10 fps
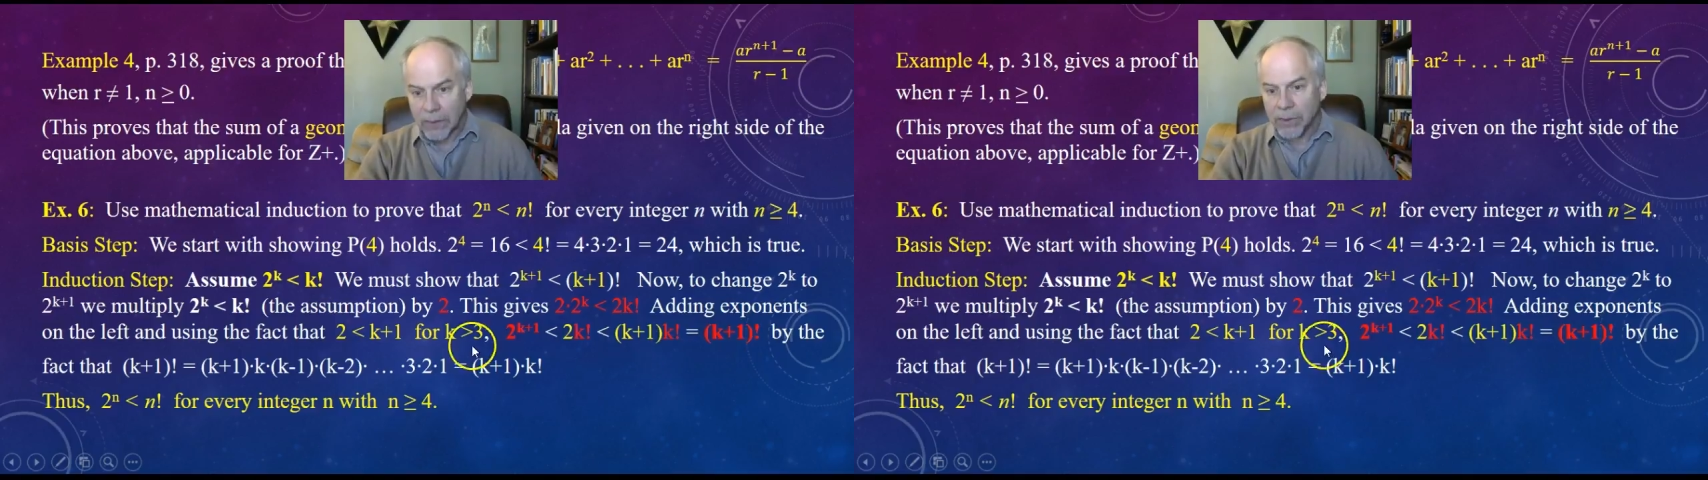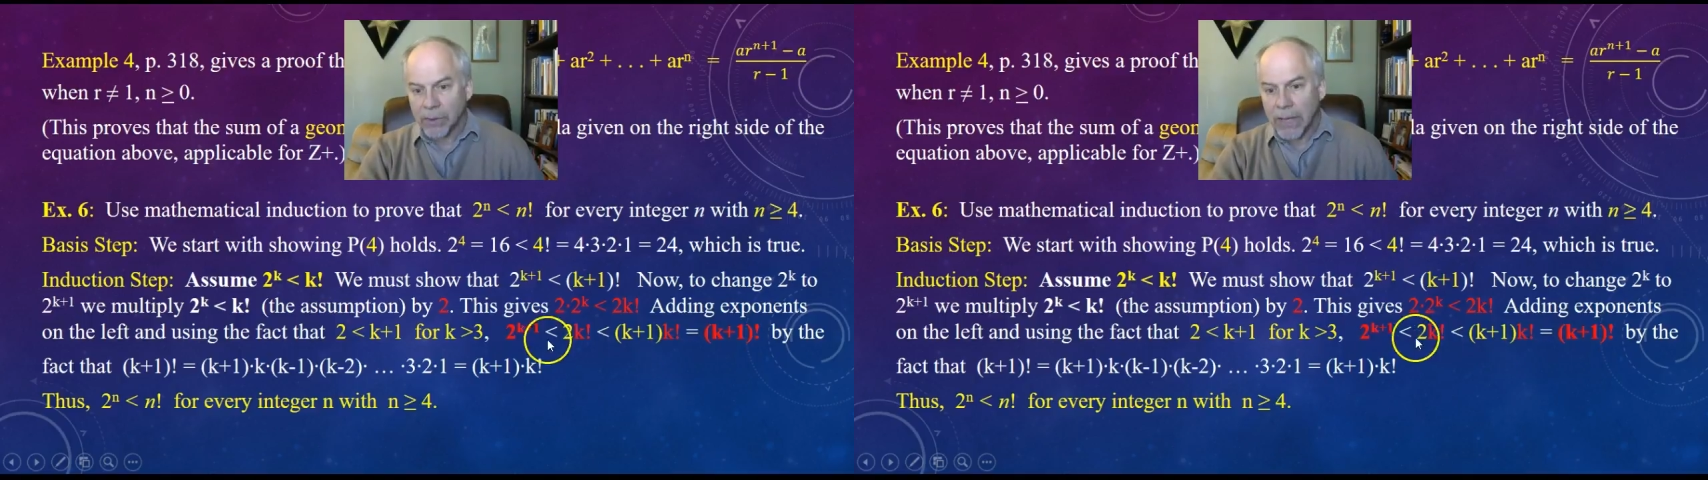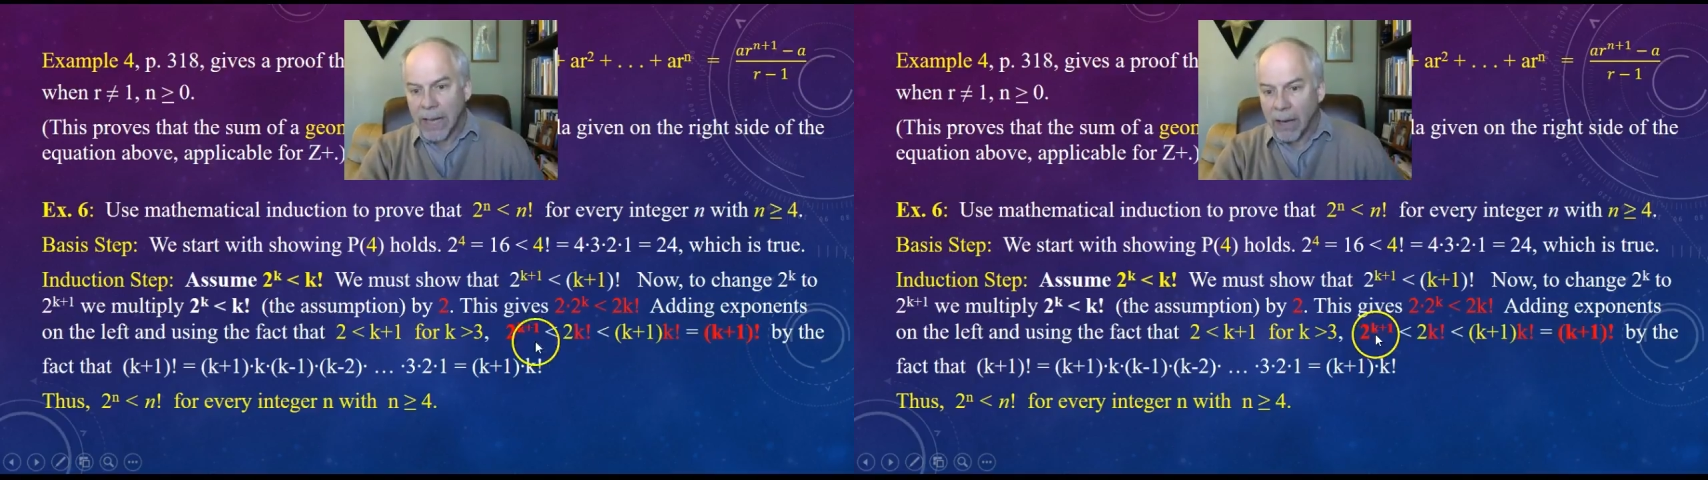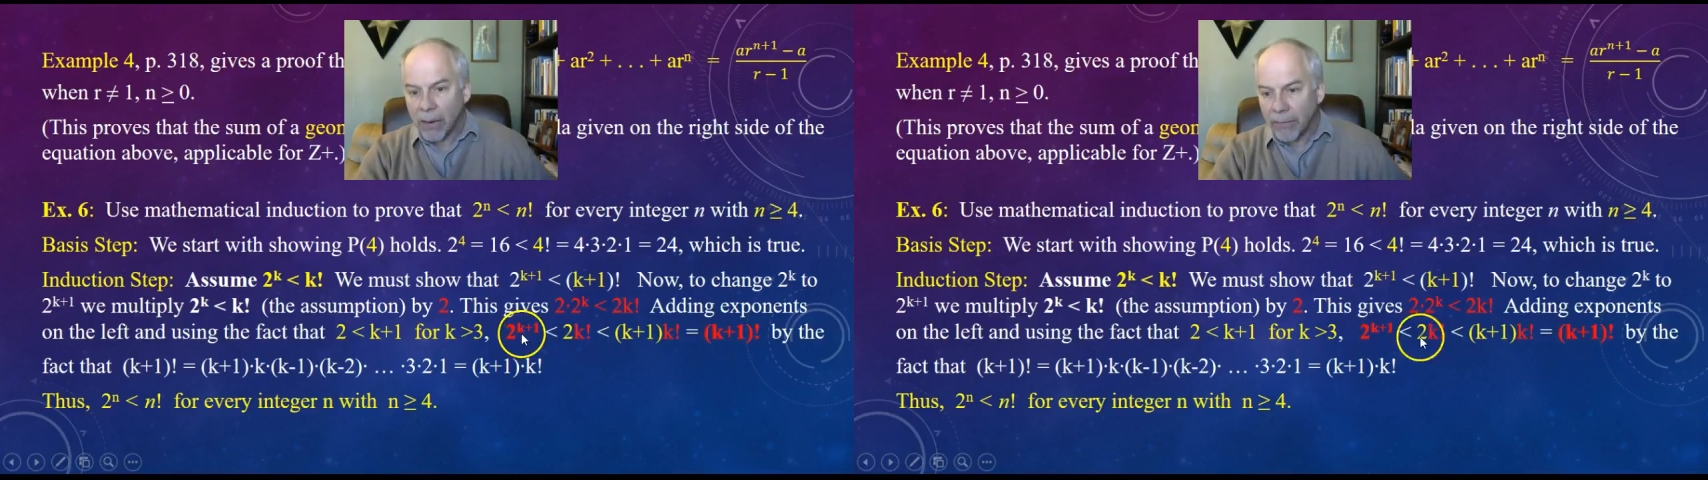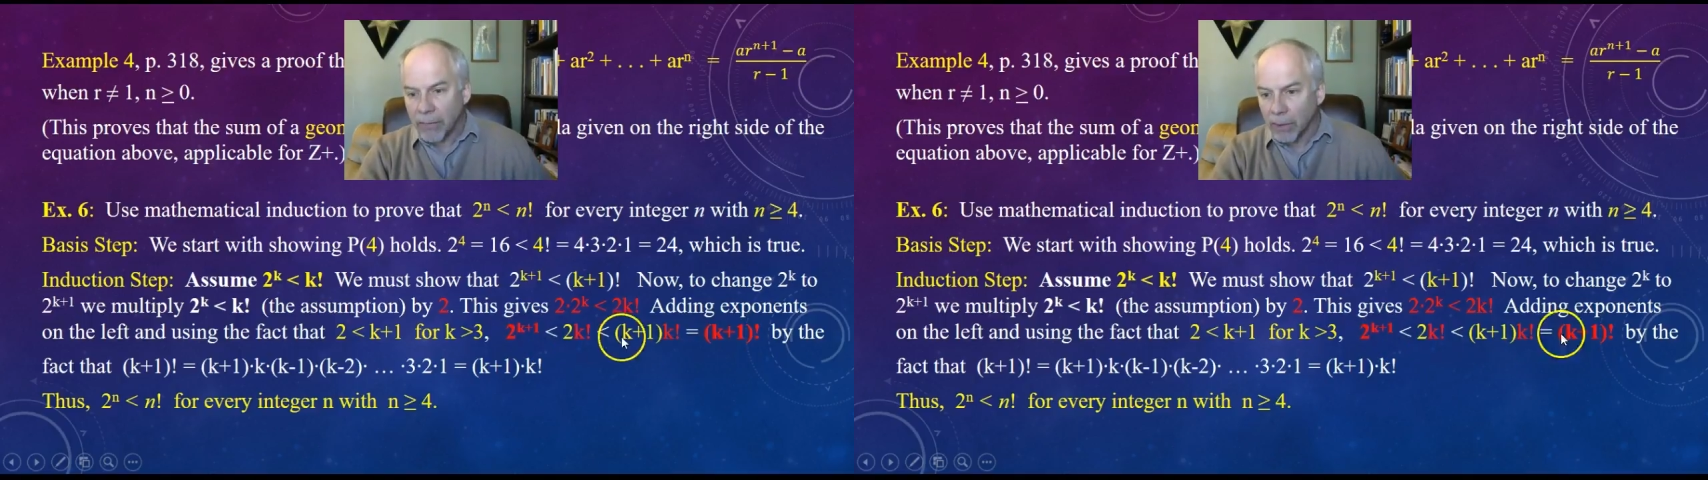So
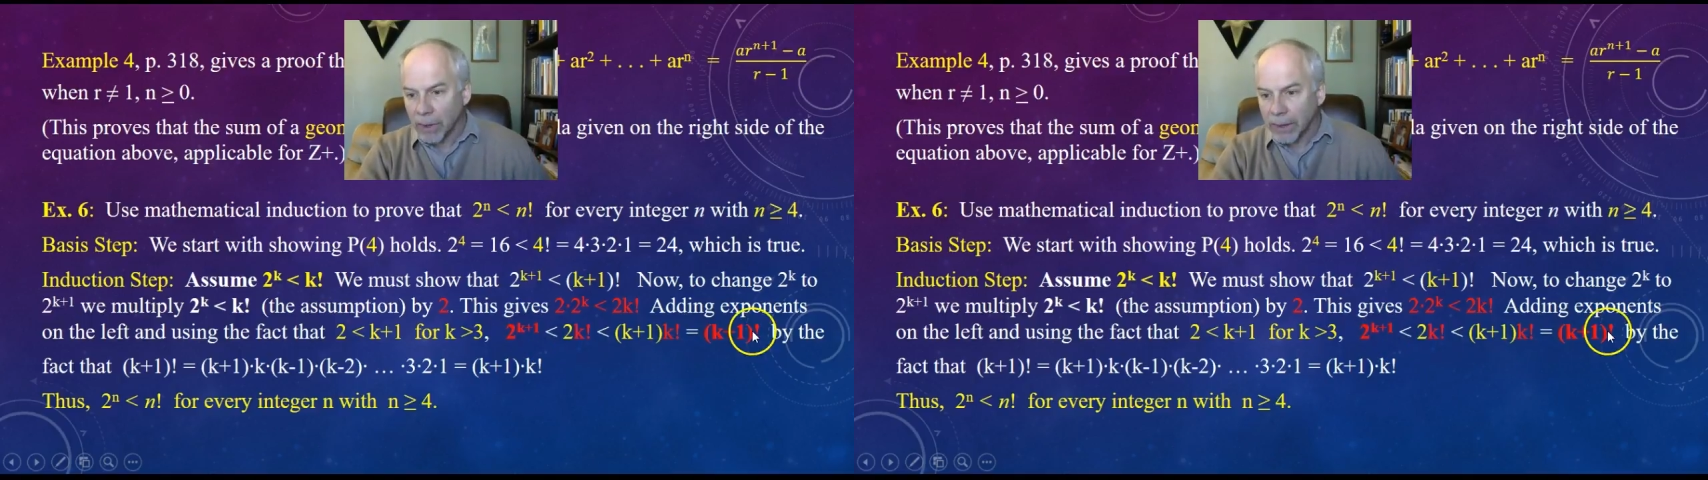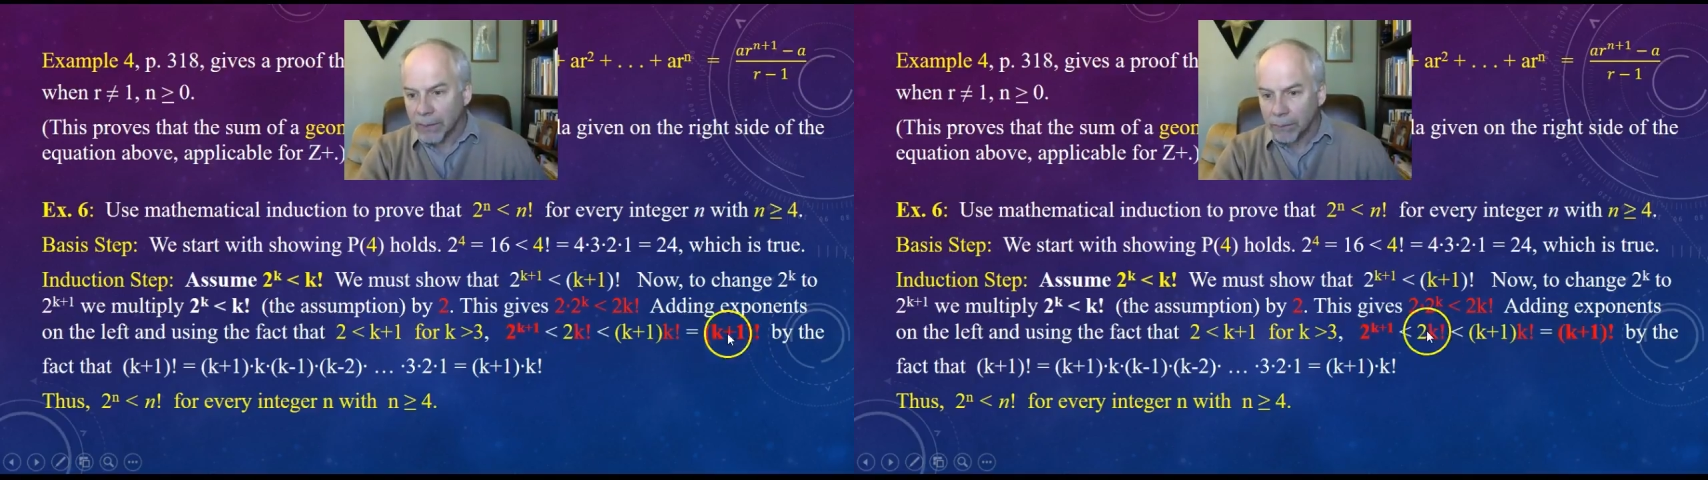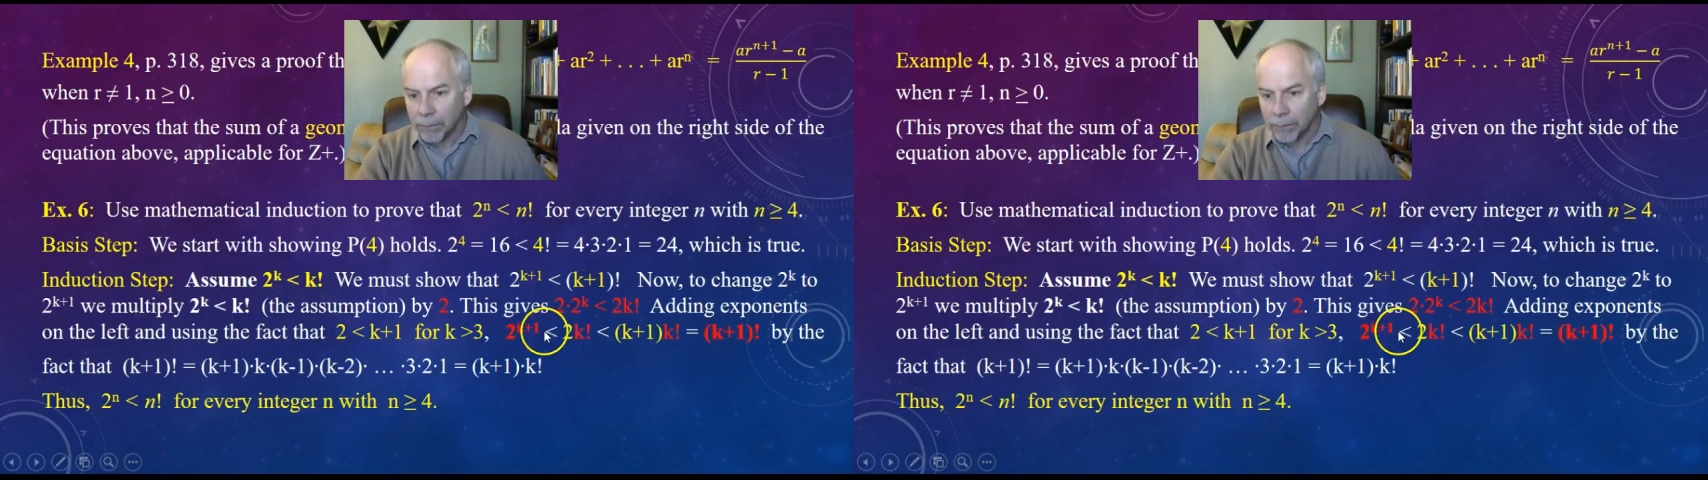now if you look at